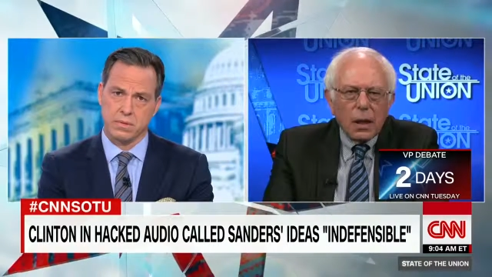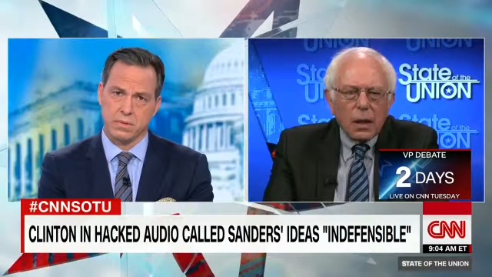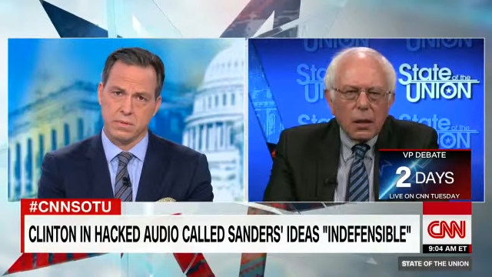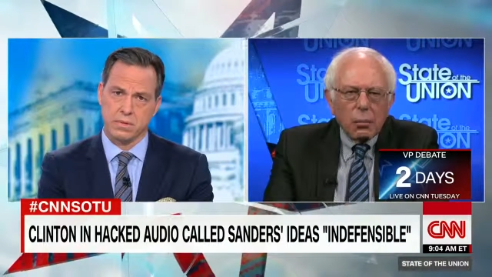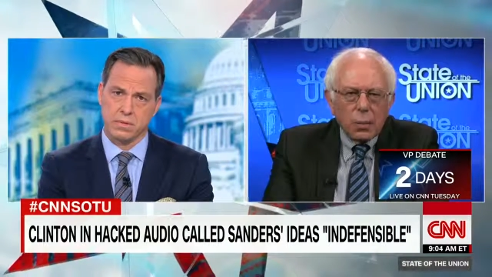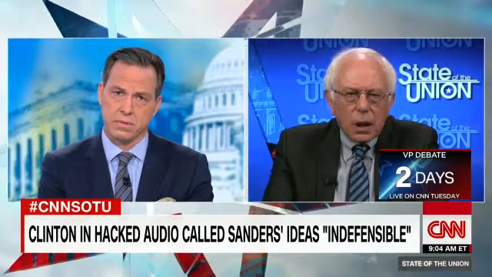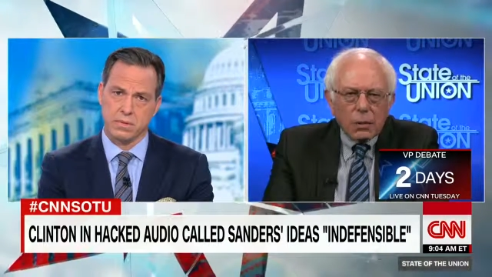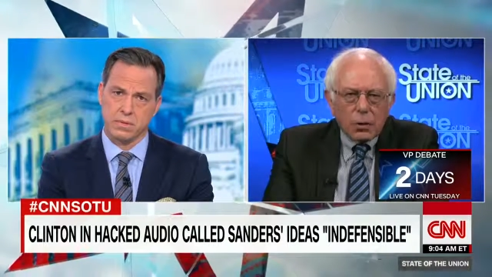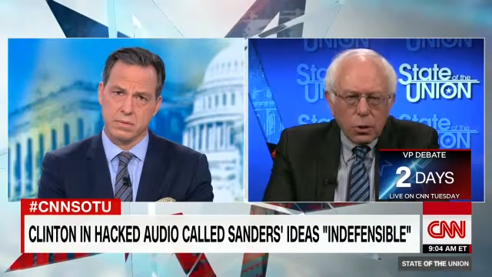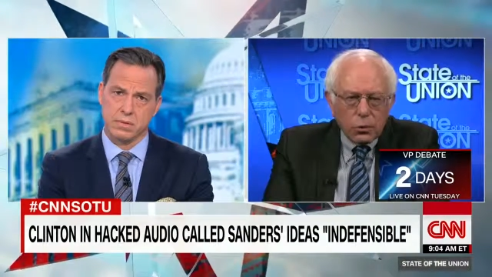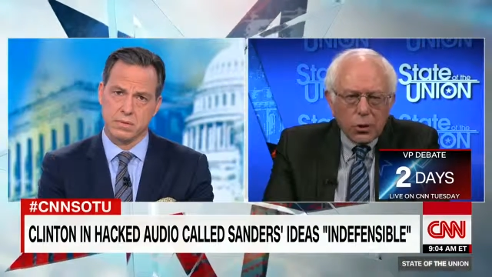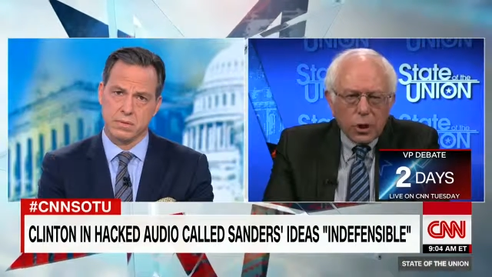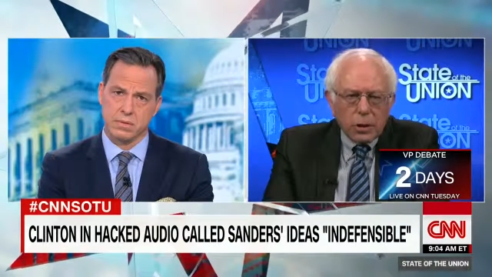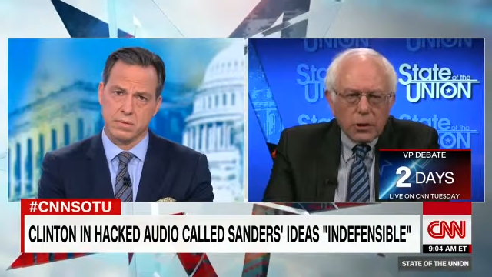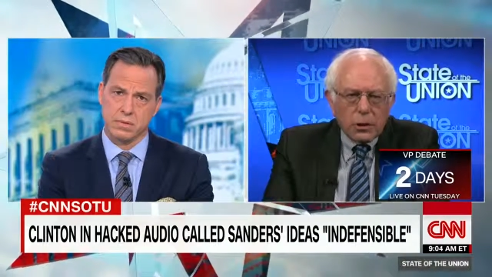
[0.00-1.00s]
Speaker 1: Well, two
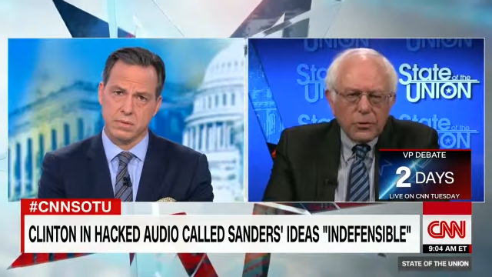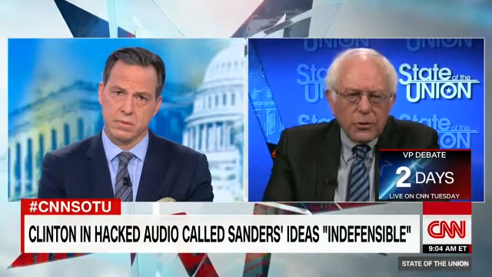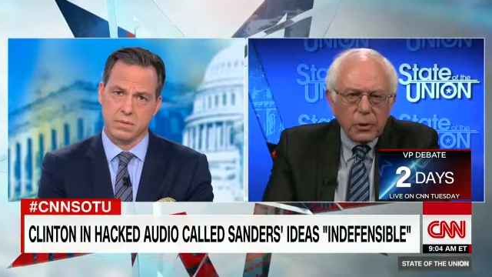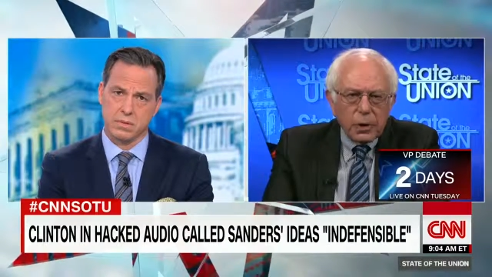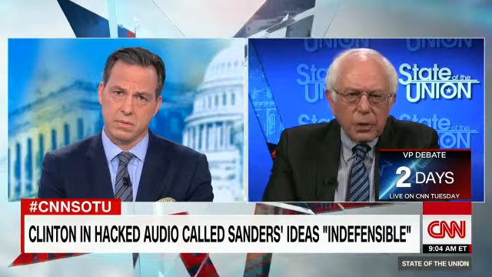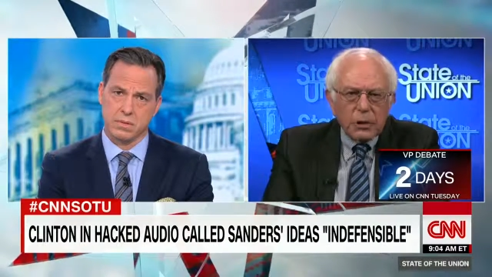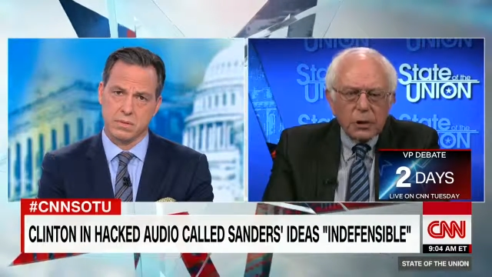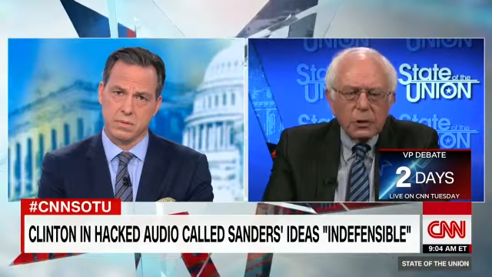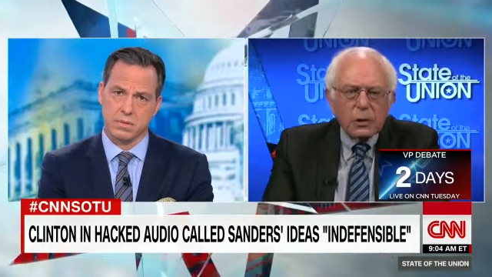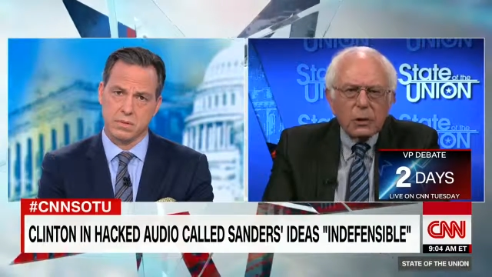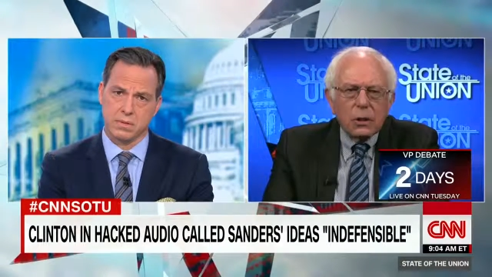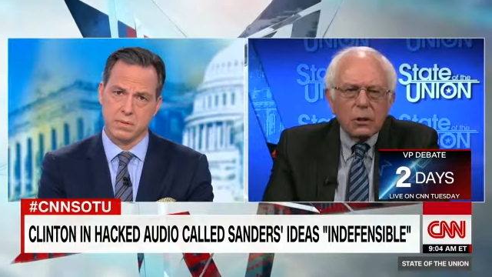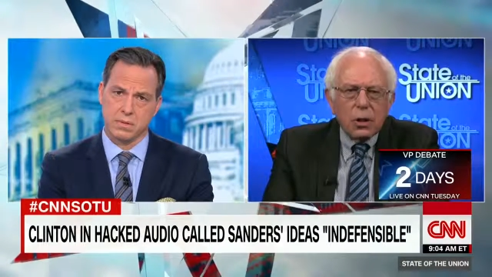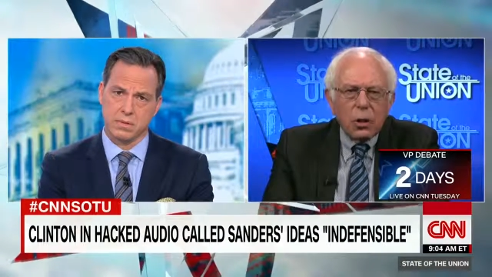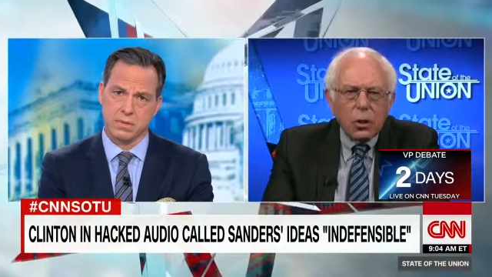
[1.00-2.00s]
things. If you listen to
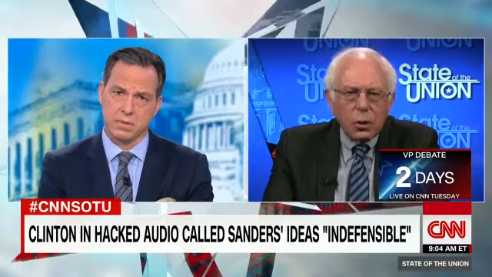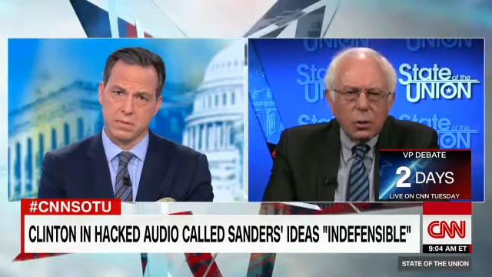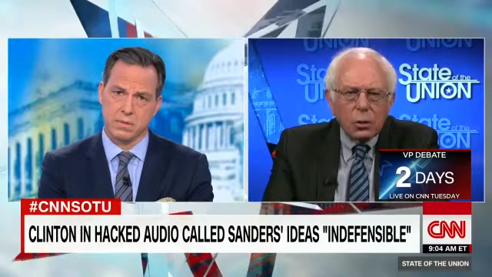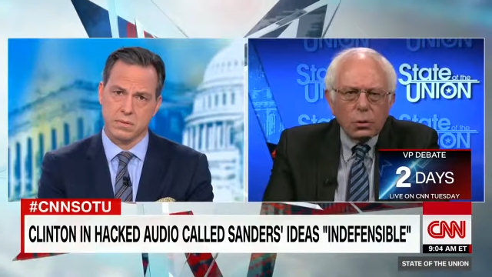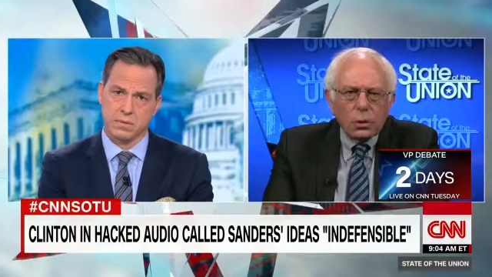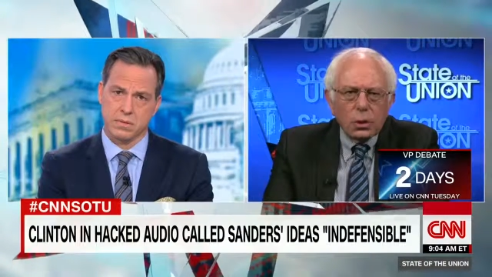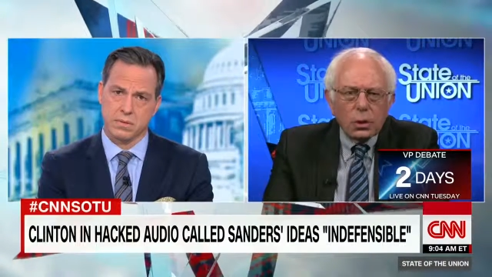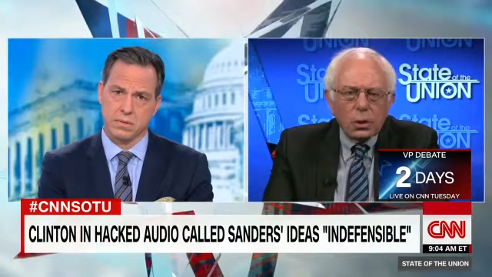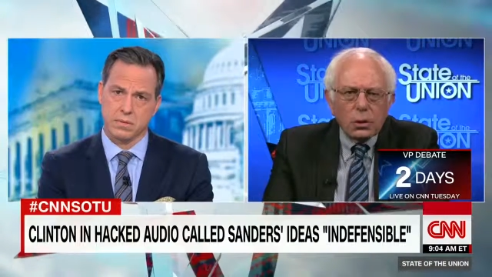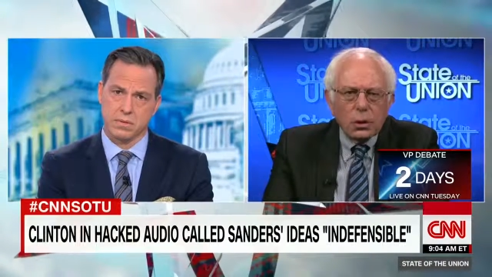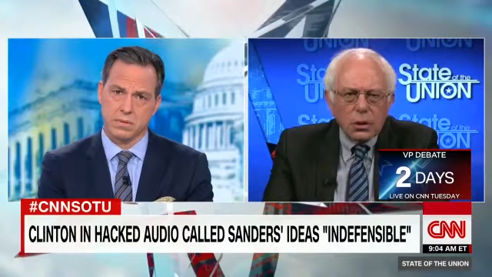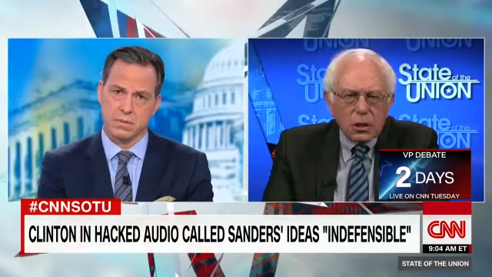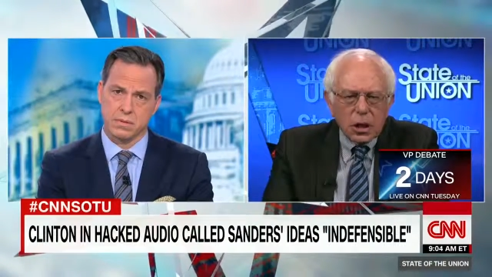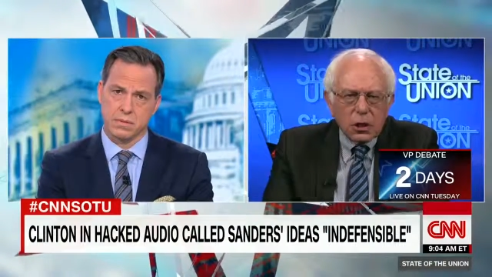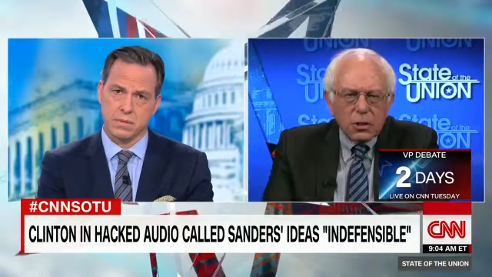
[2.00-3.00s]
the whole uh,
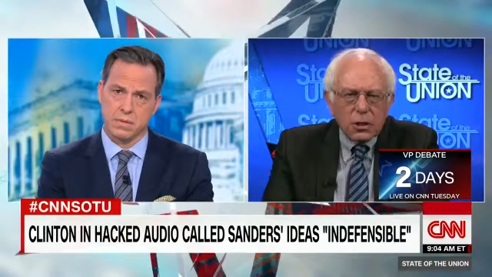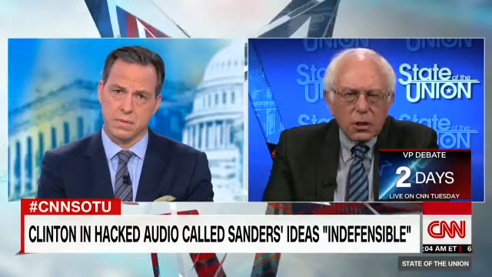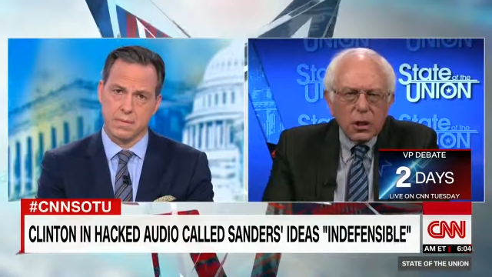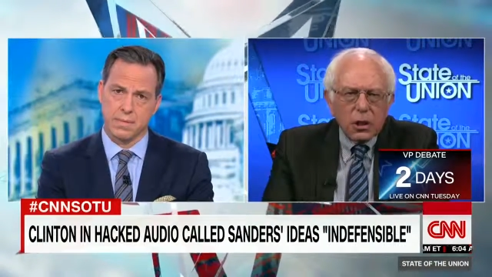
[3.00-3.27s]
discussion that